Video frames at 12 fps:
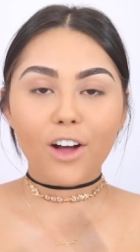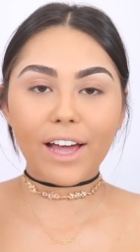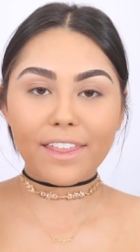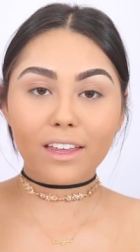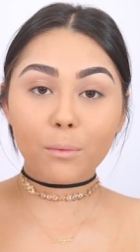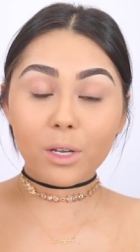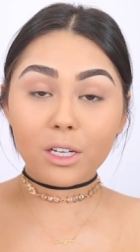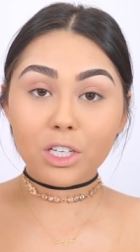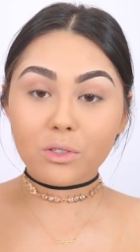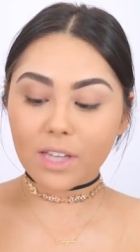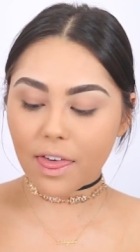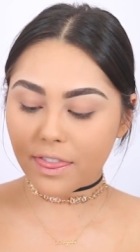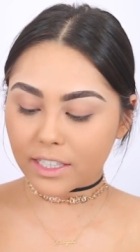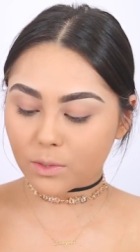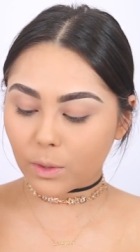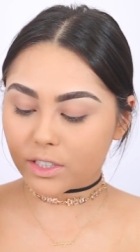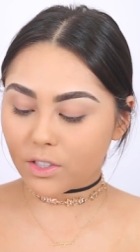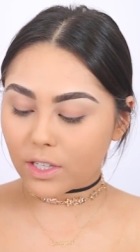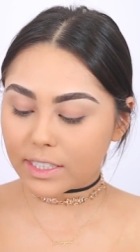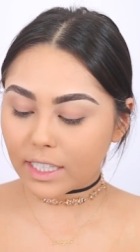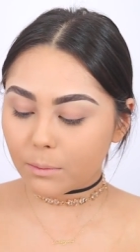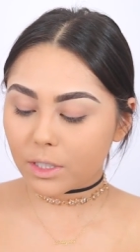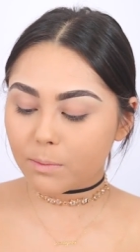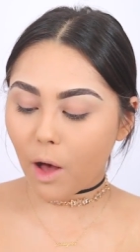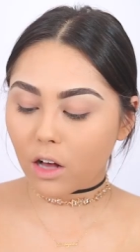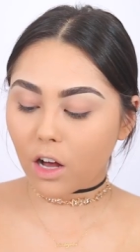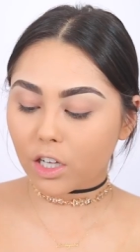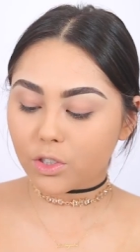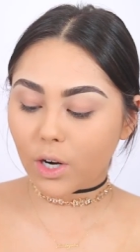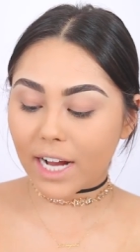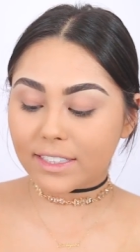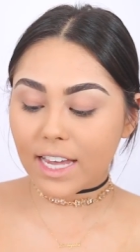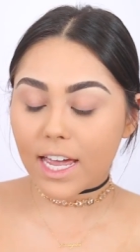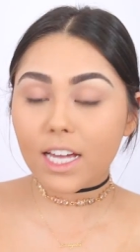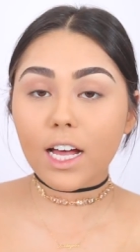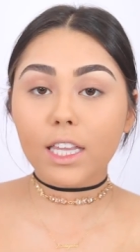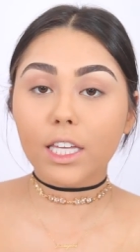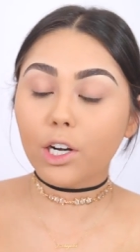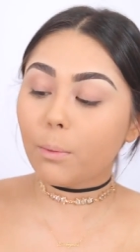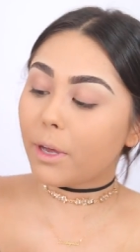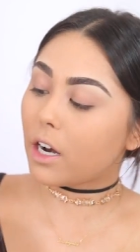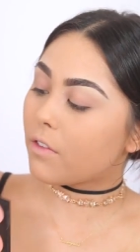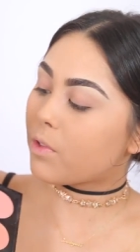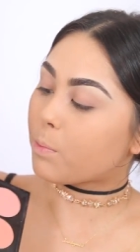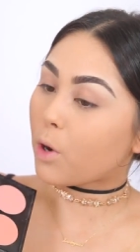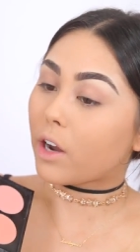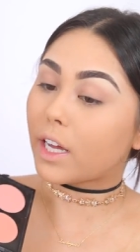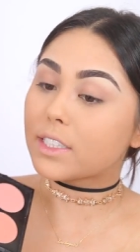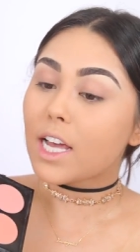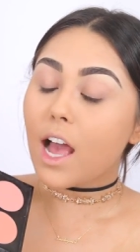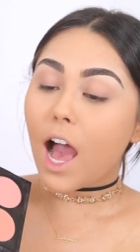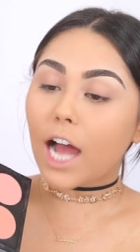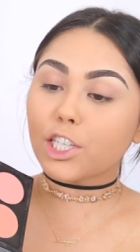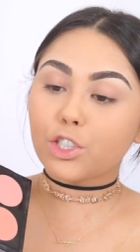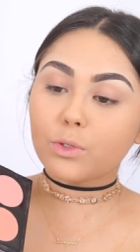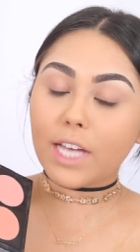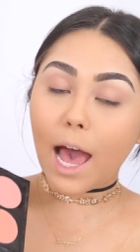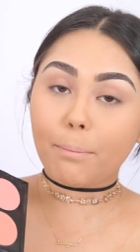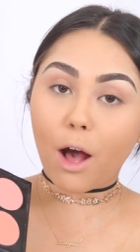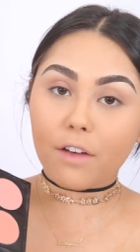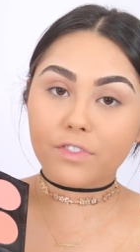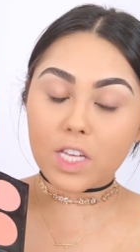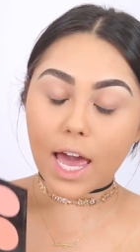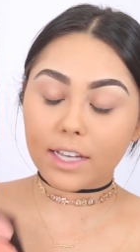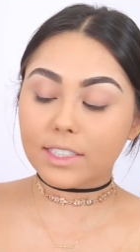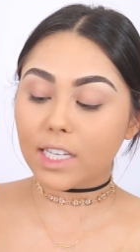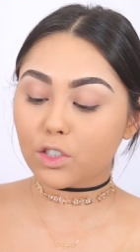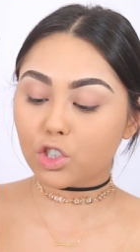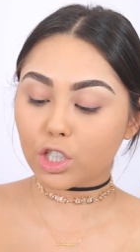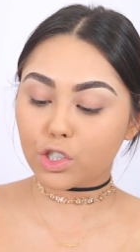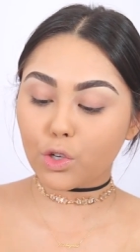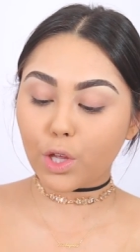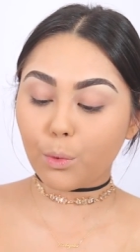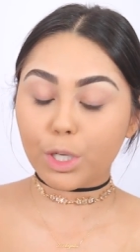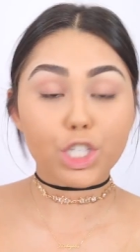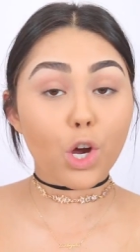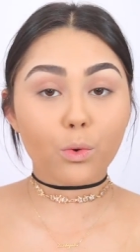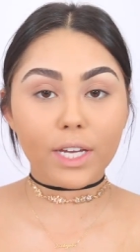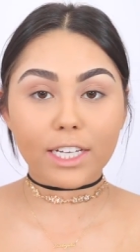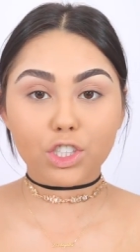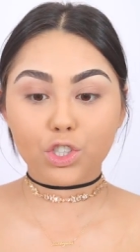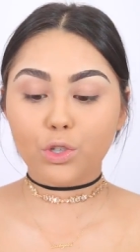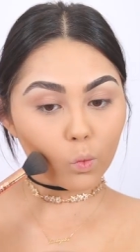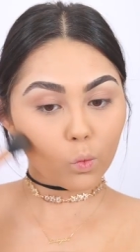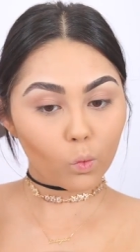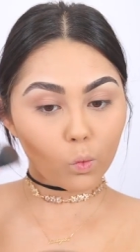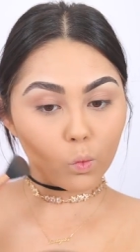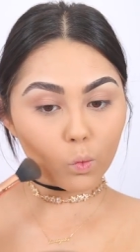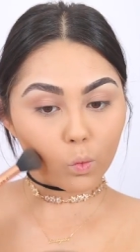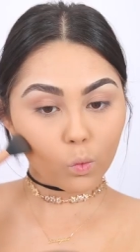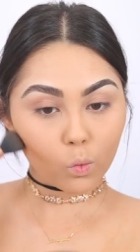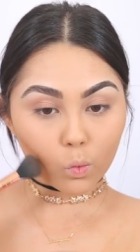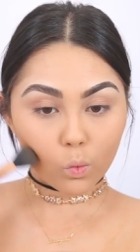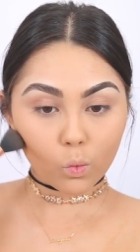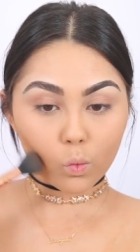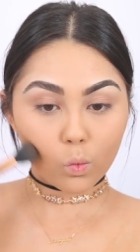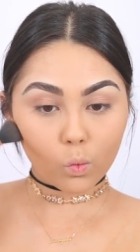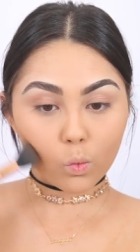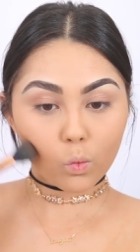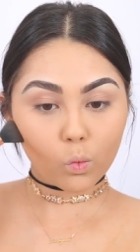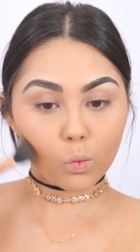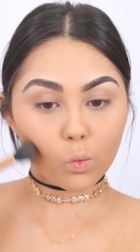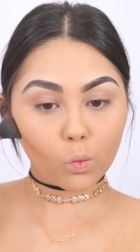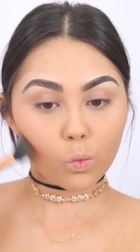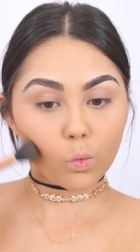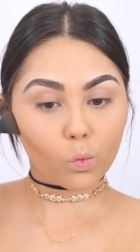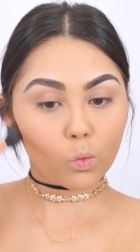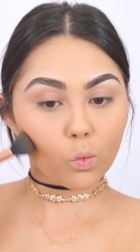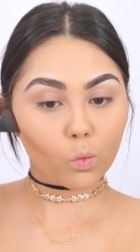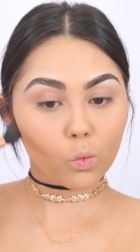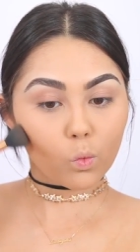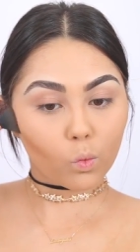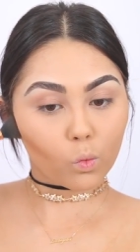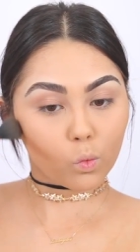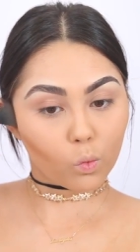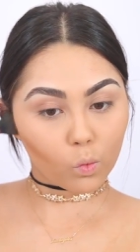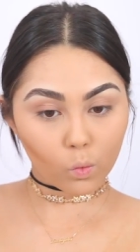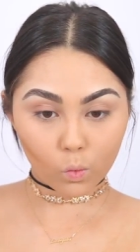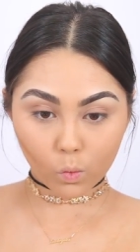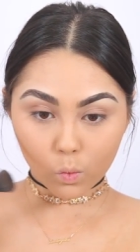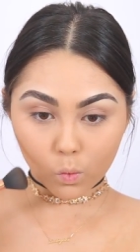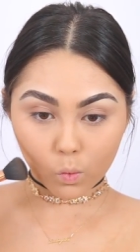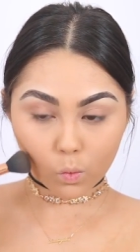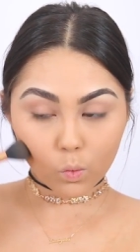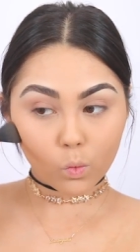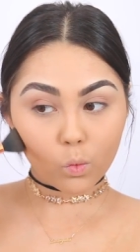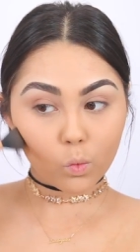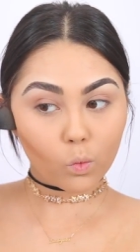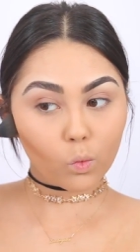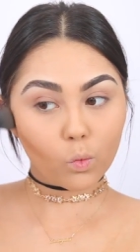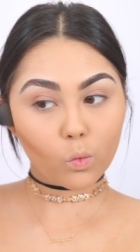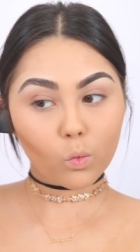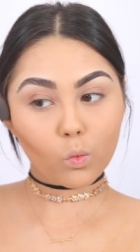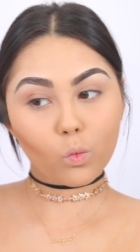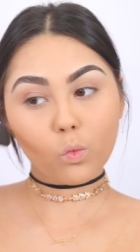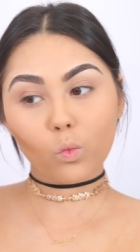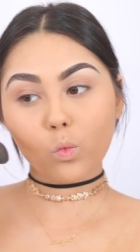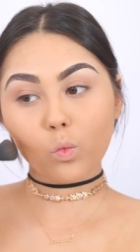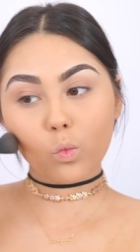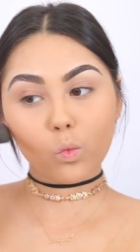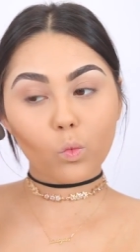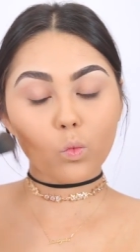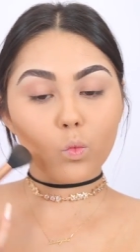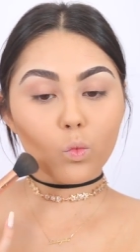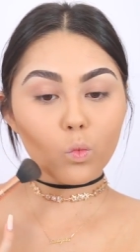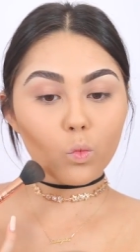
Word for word: Okay, I think I'm going to use this one, so the Sigma Small Contour. I take a little bit of the product, I do tap off the excess just so that we don't get too much, and then I'll just start going in on my cheekbones. And the trick to contouring for a round face